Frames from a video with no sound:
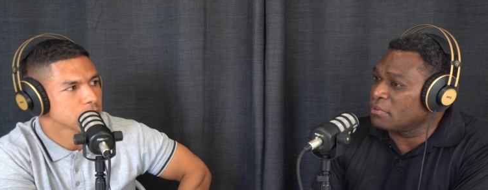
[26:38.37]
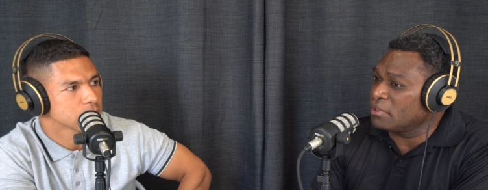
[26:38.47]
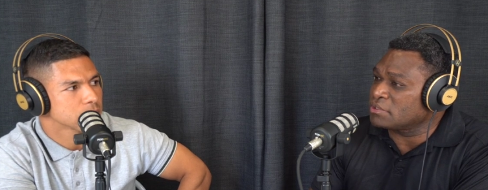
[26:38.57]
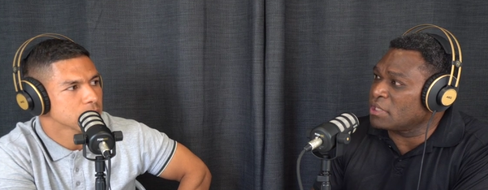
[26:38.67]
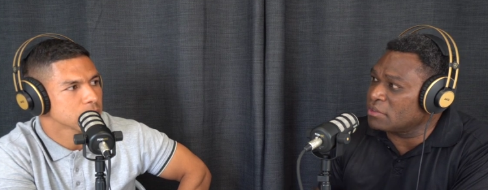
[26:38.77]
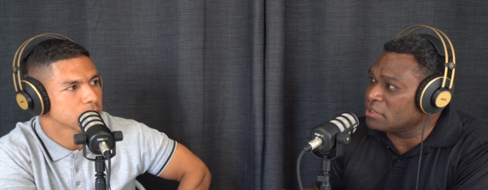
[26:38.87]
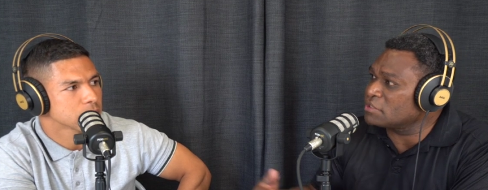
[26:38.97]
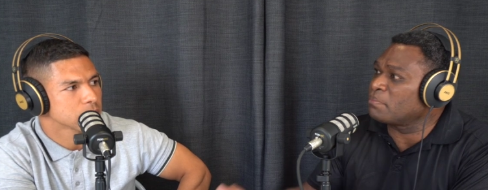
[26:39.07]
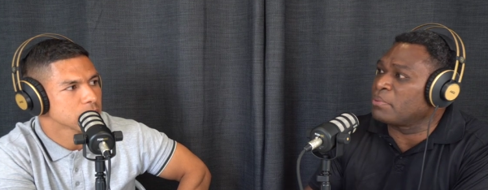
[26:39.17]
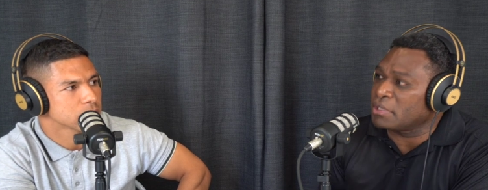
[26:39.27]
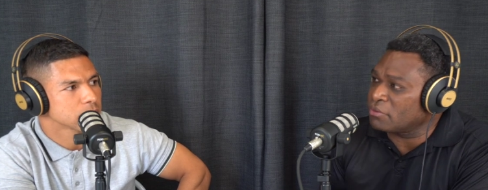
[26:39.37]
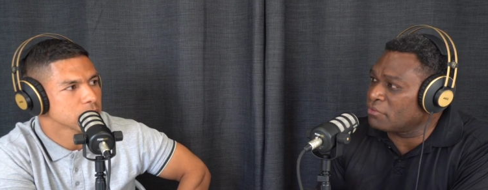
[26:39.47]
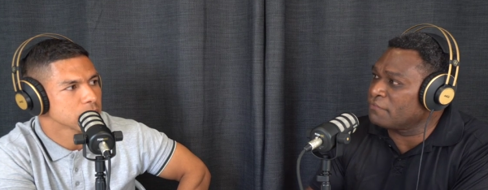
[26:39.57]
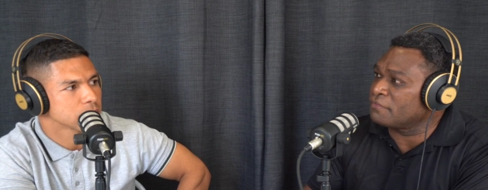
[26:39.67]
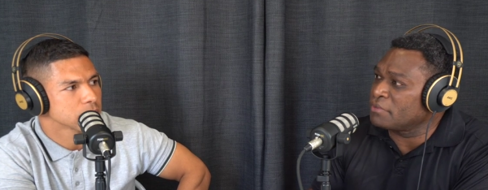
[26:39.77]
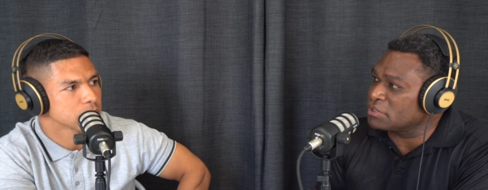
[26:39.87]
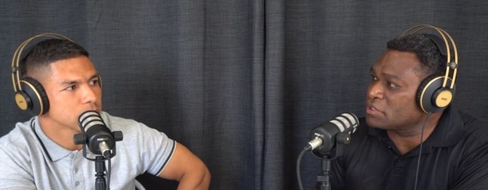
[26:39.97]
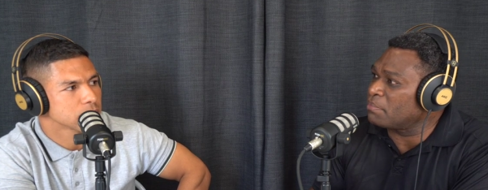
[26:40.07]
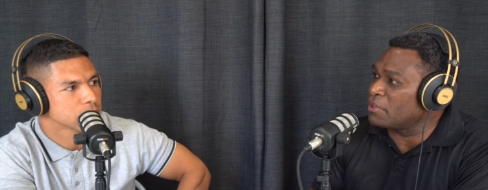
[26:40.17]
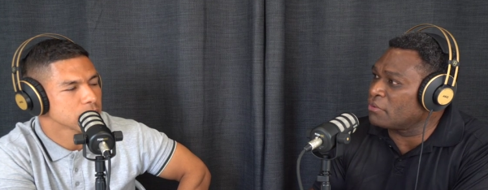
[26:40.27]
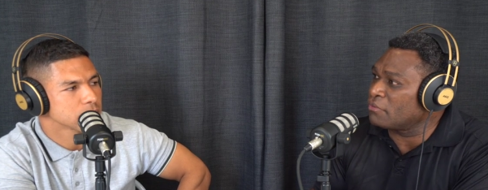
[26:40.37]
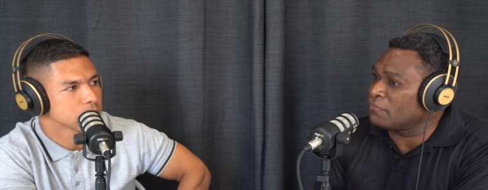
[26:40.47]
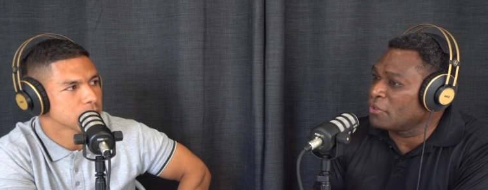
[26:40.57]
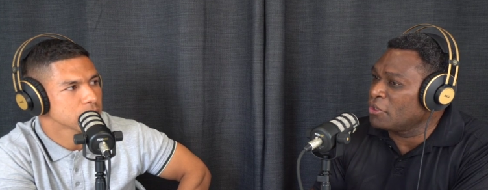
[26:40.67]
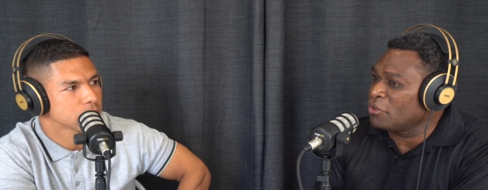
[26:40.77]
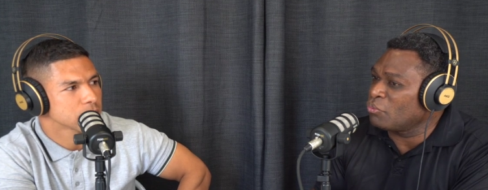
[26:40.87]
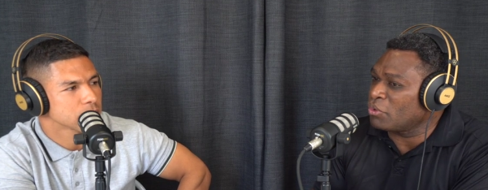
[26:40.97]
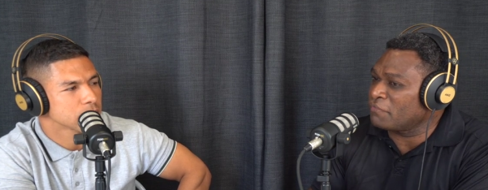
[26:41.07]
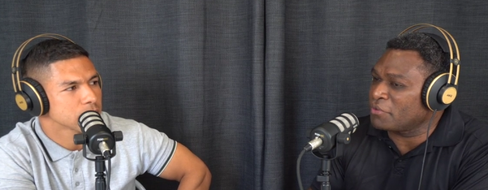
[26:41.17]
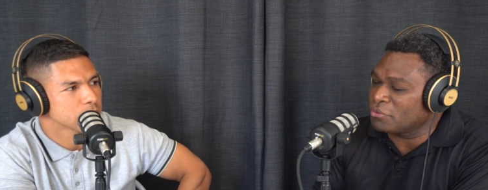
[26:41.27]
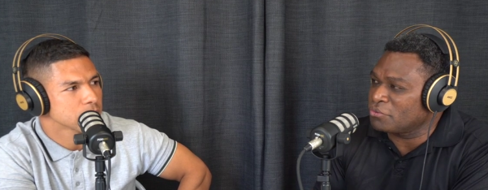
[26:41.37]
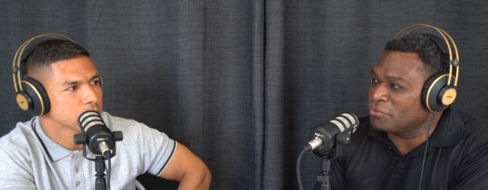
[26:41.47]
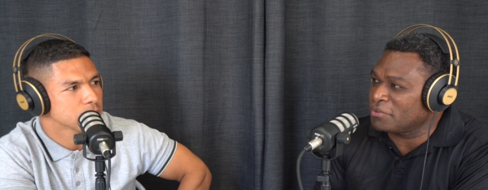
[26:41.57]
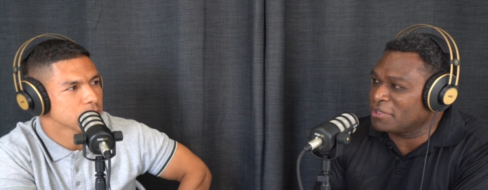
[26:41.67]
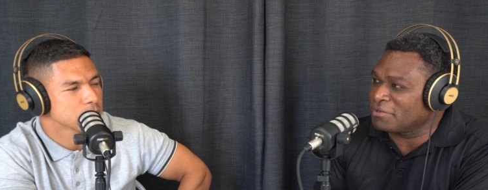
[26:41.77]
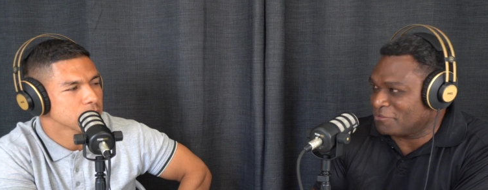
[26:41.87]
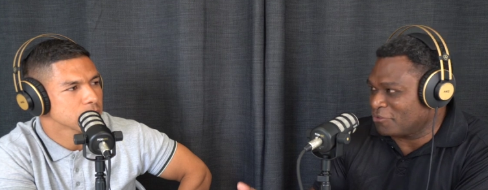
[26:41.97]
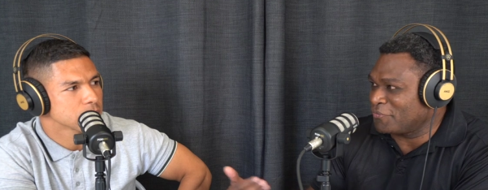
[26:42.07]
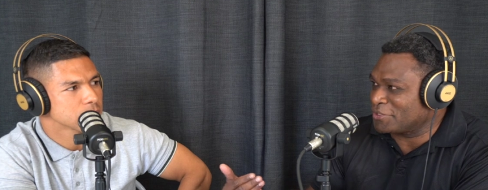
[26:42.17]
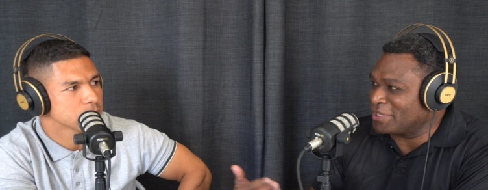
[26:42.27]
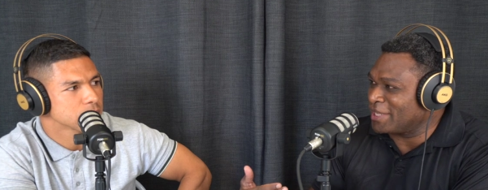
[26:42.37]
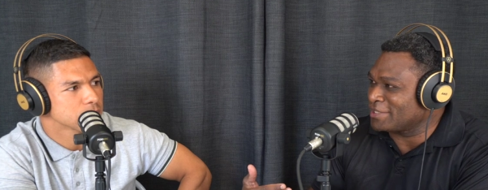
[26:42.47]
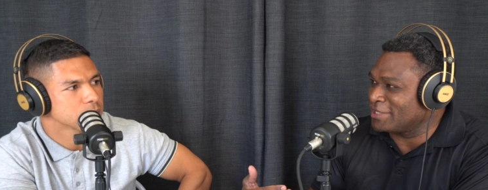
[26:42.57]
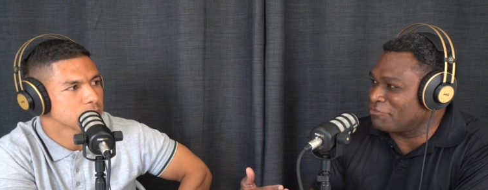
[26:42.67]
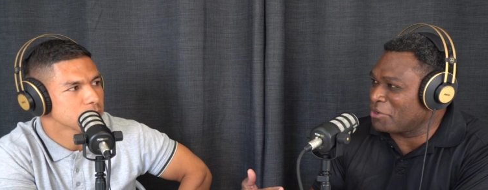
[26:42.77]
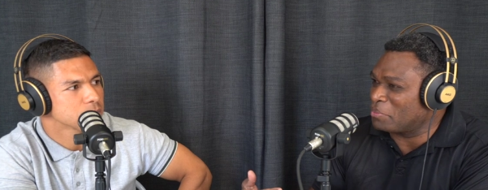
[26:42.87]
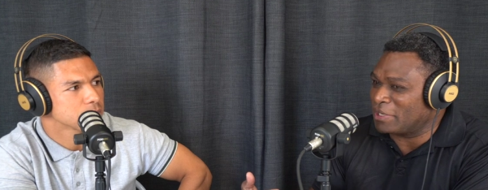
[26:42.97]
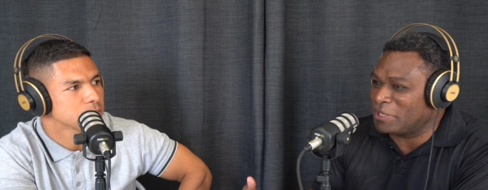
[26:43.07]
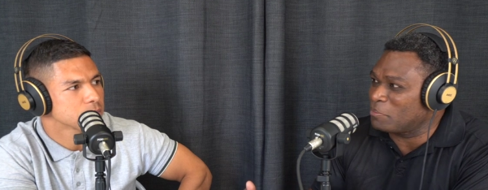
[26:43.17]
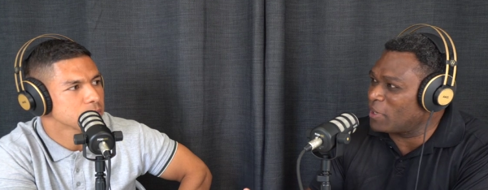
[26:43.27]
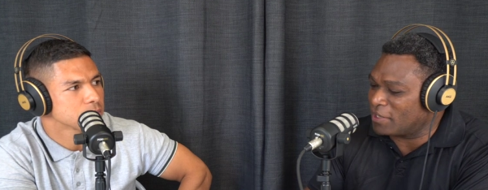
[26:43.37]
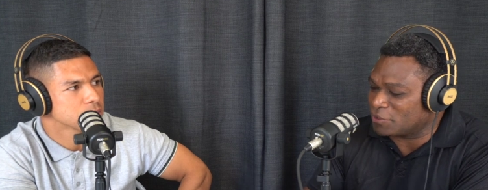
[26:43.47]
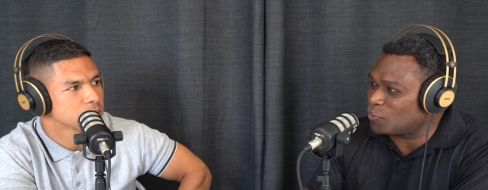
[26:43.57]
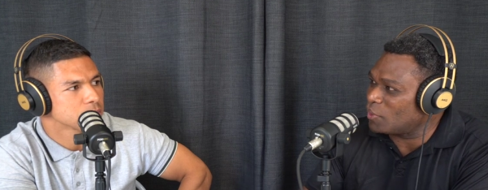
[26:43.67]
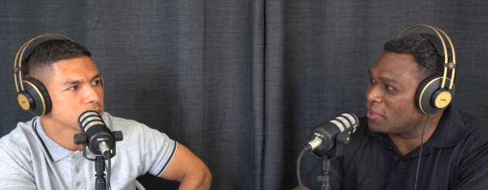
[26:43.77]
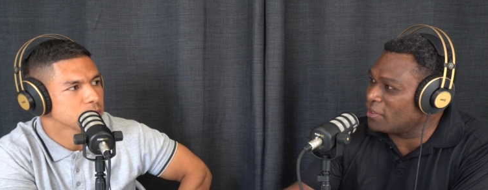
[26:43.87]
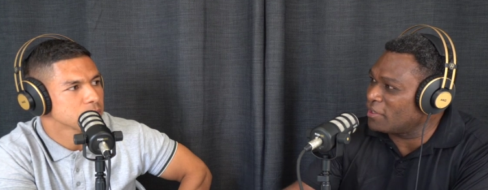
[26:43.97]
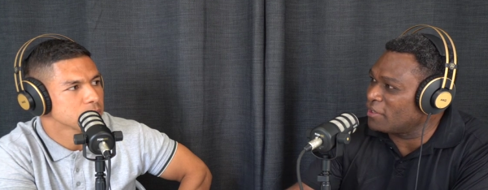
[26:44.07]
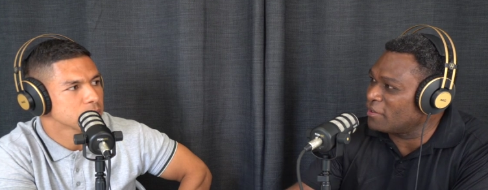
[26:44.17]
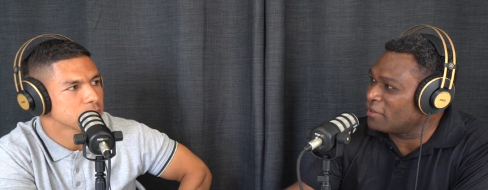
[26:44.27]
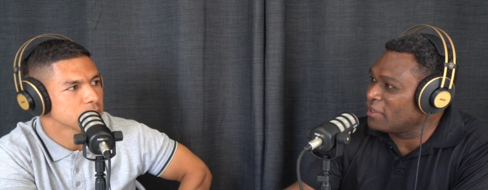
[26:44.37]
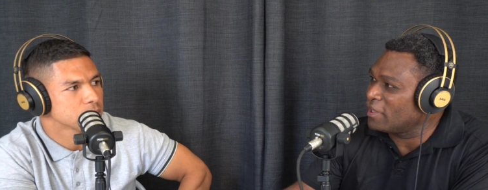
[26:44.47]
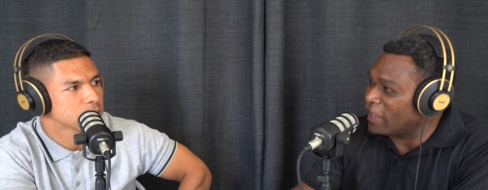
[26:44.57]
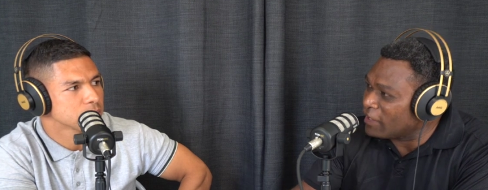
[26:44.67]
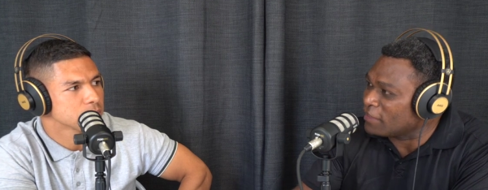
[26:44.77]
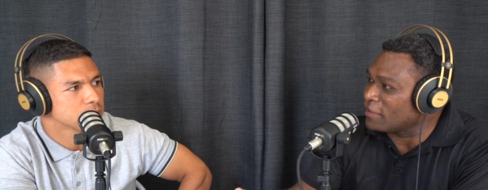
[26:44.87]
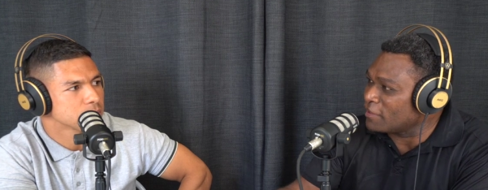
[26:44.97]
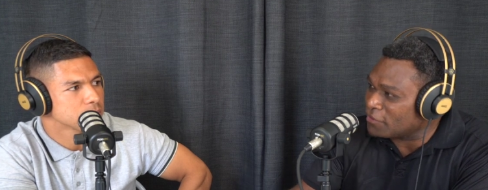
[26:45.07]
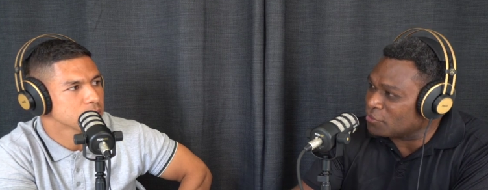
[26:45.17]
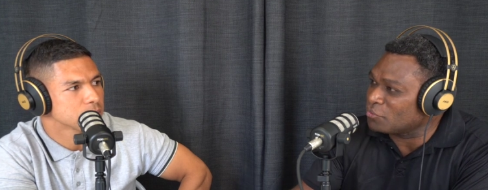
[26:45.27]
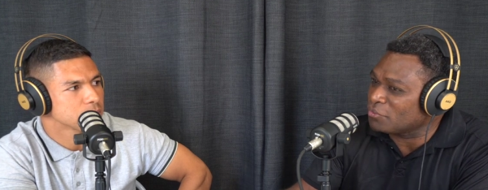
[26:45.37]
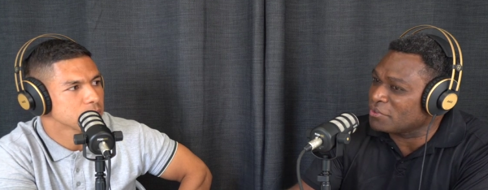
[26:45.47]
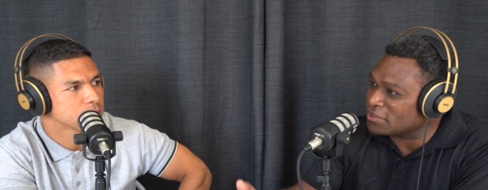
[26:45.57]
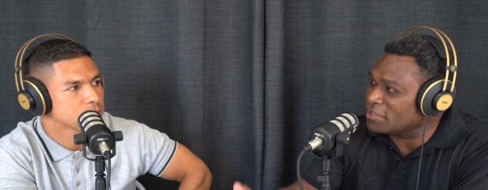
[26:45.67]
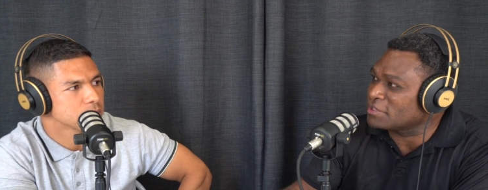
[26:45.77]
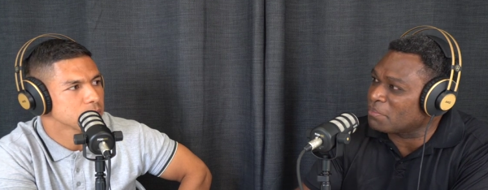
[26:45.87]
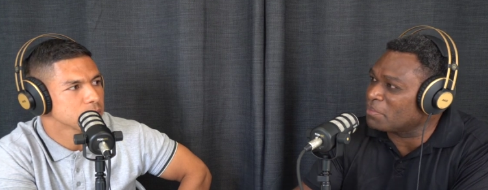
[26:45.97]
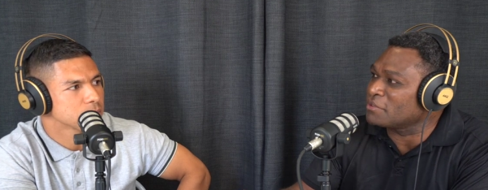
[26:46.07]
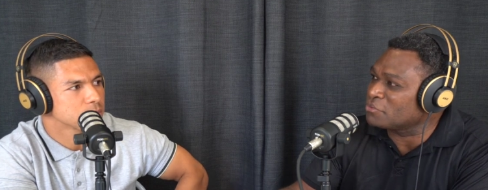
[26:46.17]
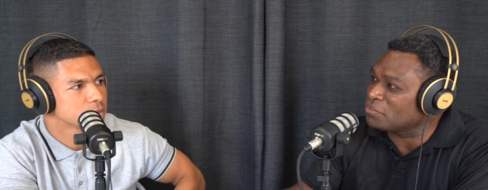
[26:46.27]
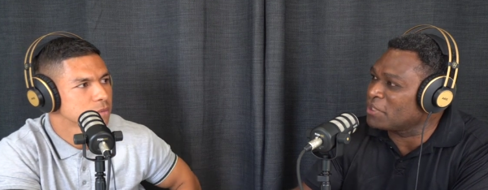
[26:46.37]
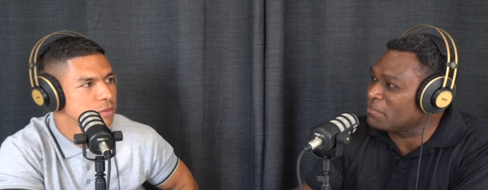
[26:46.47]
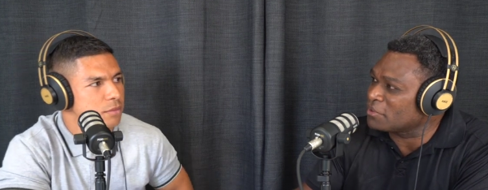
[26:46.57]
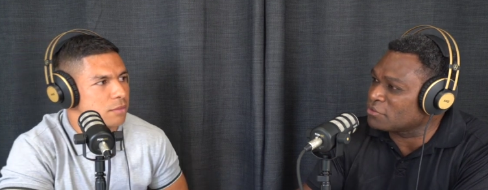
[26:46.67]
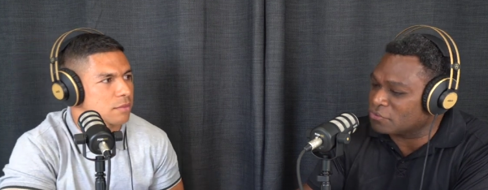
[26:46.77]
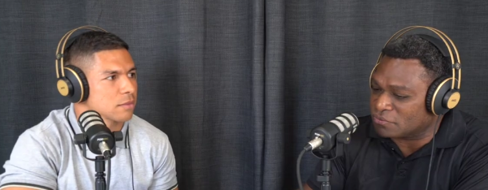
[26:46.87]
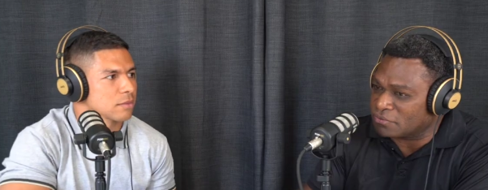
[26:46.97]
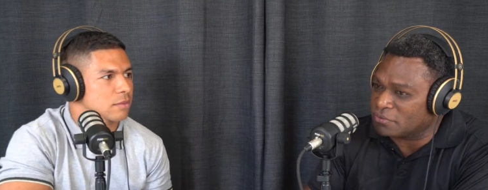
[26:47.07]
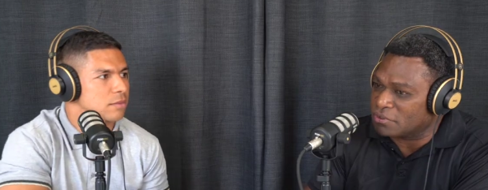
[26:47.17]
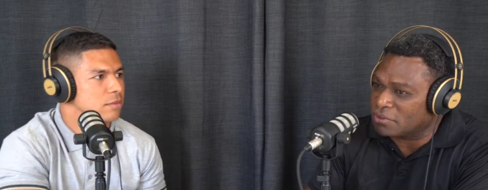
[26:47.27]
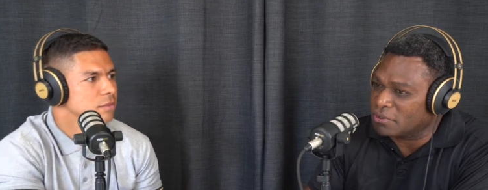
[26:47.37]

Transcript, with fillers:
Speaker 1: it's that discipline of discipline of whatever you do in obviously as in rugby league but as well in anything that you do is discipline to be able to